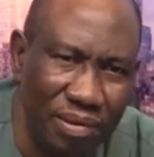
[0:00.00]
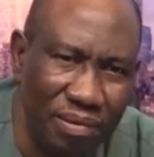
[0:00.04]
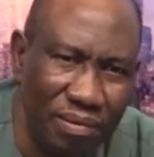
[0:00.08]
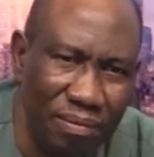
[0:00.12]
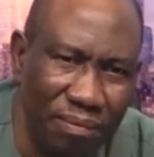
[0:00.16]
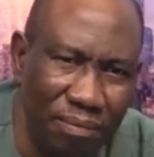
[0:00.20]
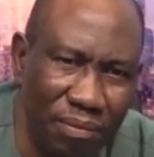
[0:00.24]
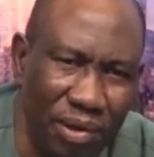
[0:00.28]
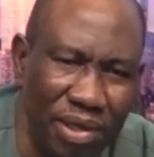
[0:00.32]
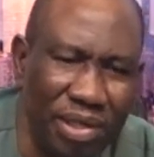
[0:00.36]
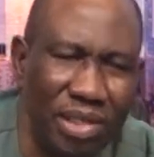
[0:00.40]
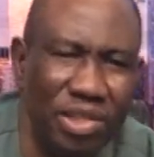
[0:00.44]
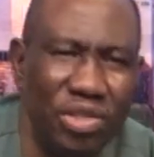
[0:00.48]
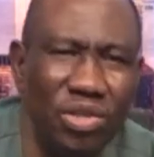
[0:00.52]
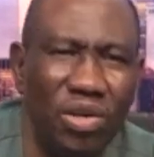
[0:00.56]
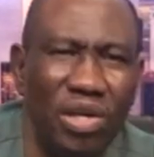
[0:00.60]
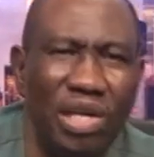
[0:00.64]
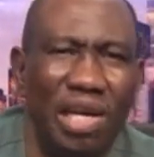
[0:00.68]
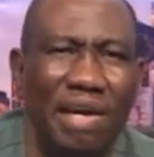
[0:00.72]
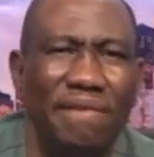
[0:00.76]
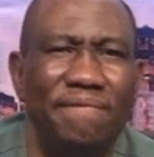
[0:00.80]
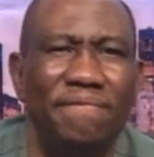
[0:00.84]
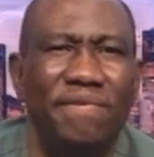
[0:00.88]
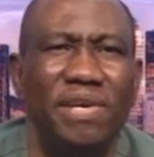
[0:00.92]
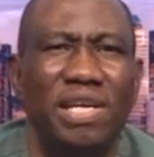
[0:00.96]
but he's not
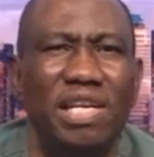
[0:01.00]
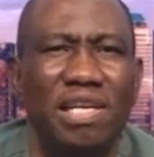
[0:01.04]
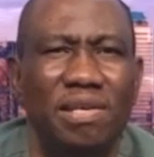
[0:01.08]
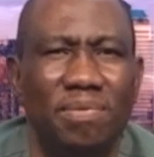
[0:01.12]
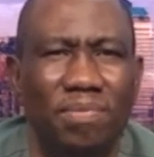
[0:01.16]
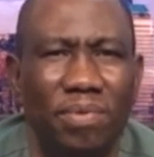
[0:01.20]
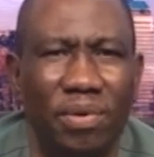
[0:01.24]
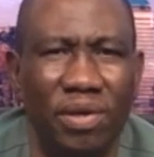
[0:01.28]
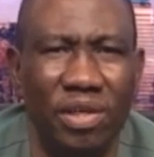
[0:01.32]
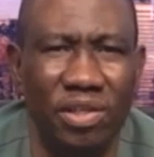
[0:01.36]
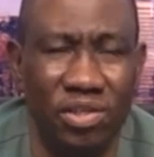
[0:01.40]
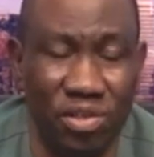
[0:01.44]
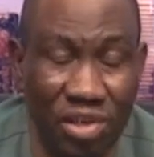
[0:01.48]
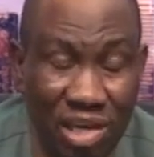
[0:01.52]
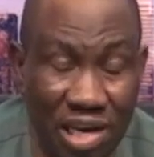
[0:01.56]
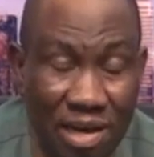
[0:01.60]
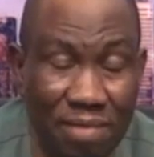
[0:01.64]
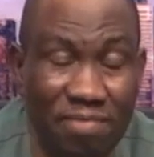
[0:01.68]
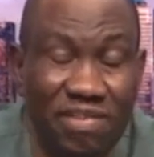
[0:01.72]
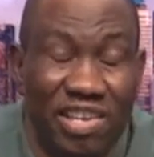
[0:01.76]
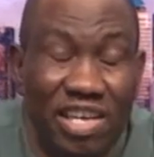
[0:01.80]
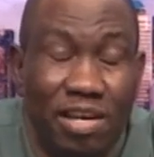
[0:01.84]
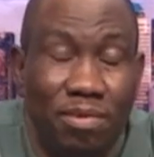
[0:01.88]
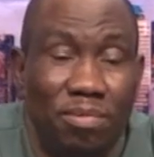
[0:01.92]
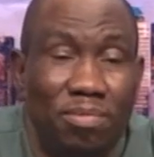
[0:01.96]
available. He's not
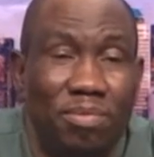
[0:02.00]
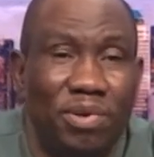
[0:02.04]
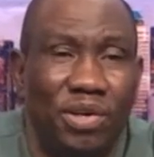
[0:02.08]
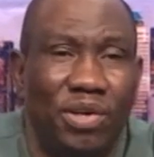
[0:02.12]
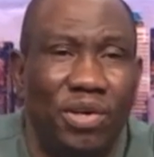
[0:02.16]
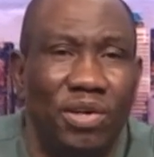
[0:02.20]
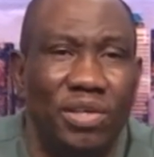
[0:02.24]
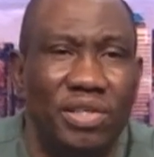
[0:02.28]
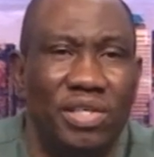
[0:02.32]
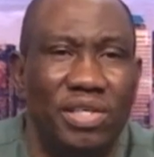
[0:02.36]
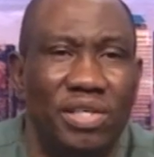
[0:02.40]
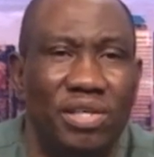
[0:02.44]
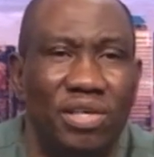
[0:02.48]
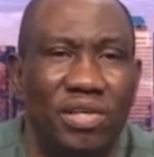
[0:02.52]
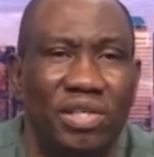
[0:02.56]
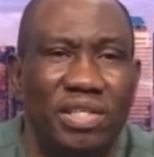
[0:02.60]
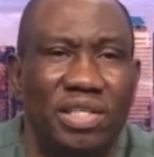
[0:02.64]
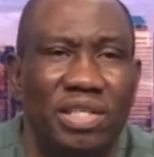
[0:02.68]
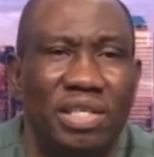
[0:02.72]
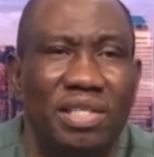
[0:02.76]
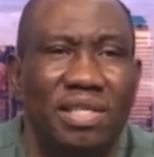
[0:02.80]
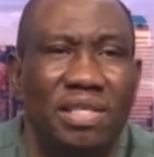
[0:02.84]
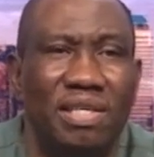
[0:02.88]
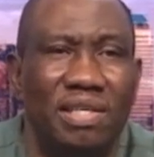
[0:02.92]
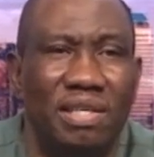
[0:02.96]
available because he
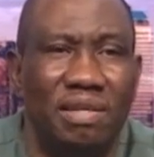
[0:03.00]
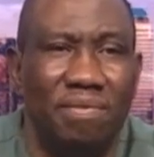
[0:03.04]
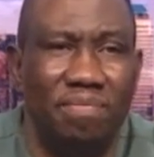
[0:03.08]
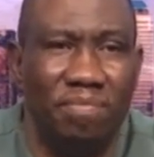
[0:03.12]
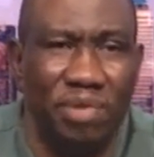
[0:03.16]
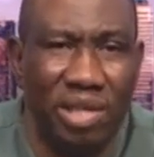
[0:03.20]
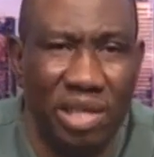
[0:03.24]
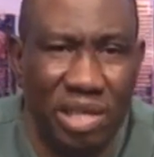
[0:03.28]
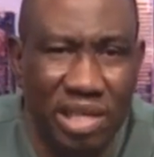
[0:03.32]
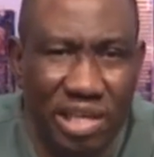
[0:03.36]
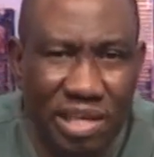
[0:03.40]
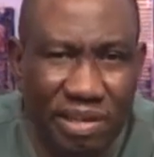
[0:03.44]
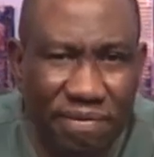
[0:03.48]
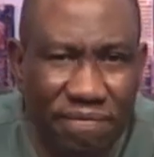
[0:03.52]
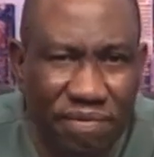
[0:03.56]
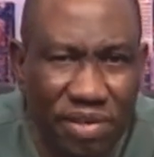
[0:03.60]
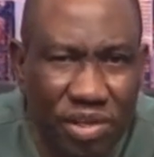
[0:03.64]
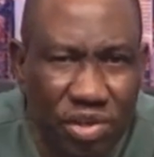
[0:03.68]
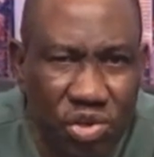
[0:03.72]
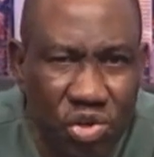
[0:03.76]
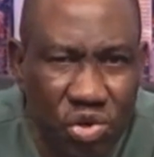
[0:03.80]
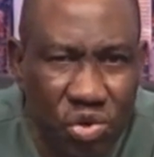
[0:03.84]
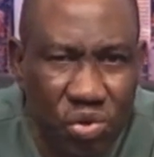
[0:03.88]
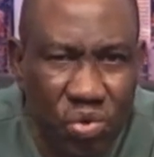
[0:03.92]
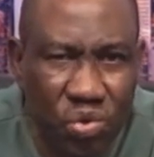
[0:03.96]
doesn't believe
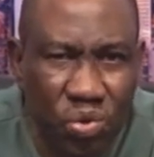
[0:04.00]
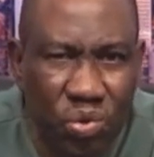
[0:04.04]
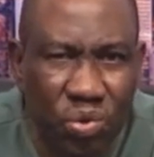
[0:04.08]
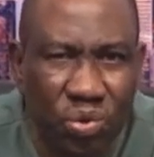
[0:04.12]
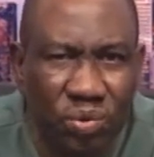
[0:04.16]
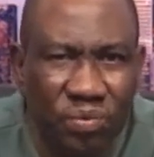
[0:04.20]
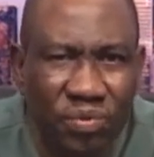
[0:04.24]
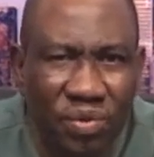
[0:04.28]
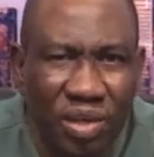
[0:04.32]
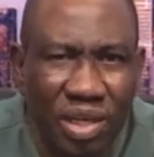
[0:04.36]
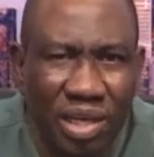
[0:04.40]
in you.